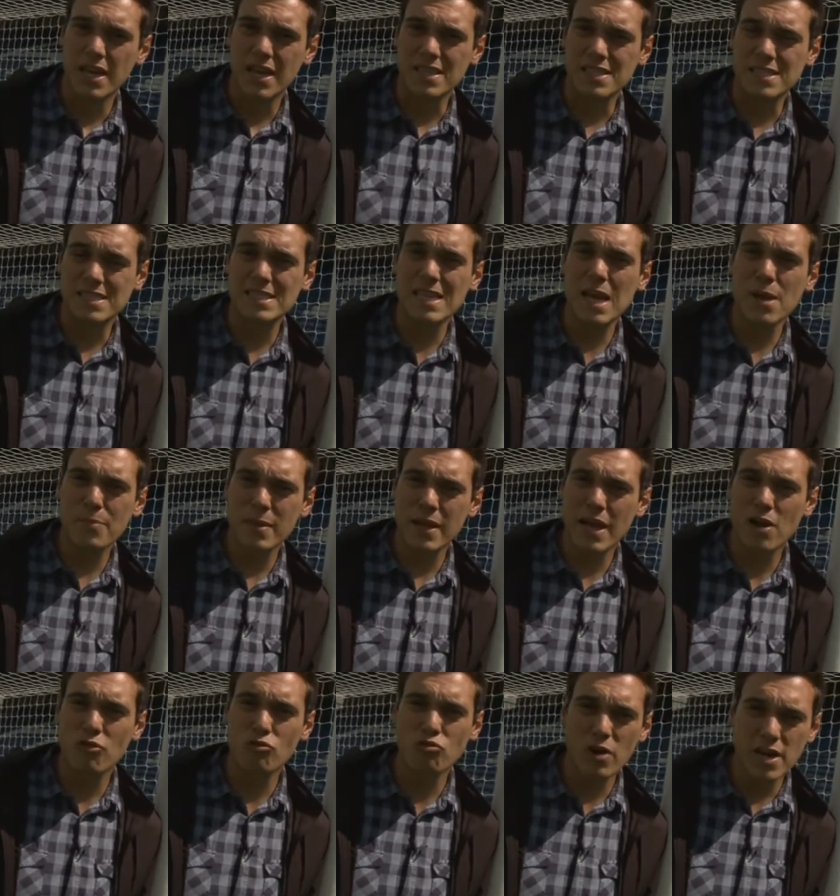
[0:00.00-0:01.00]
in stamping
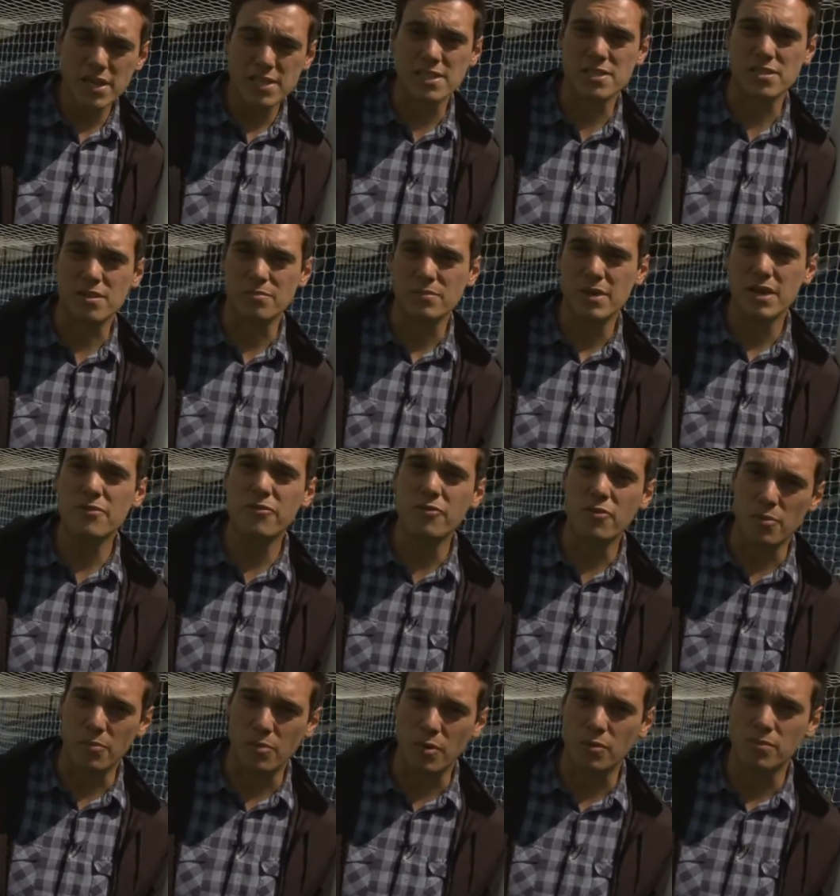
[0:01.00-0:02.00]
out racism in
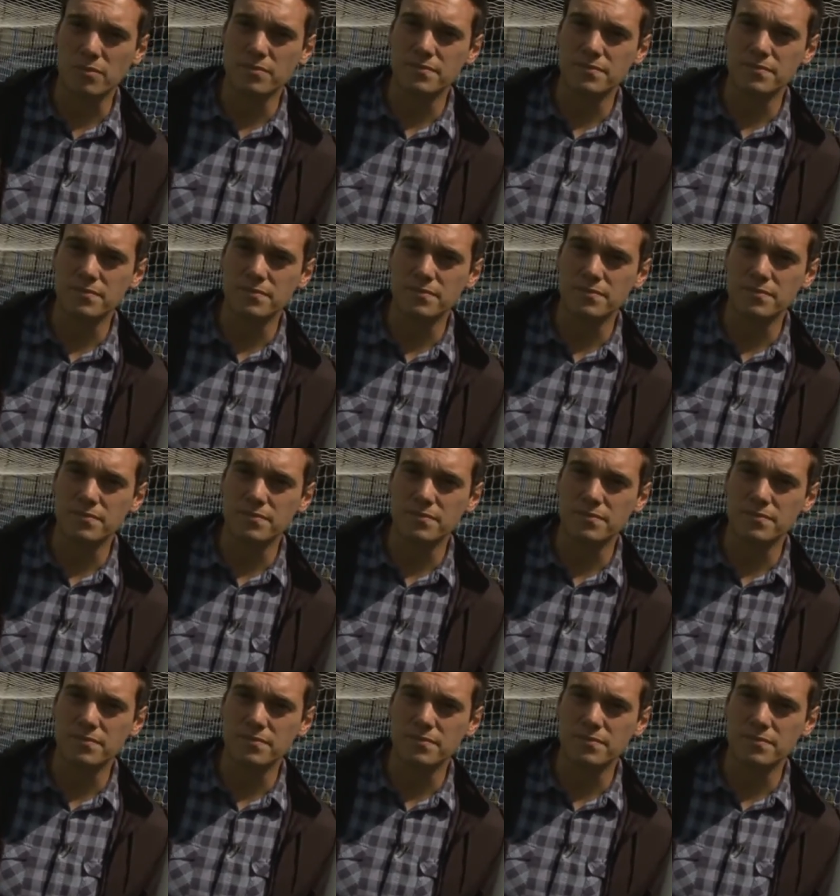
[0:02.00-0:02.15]
football.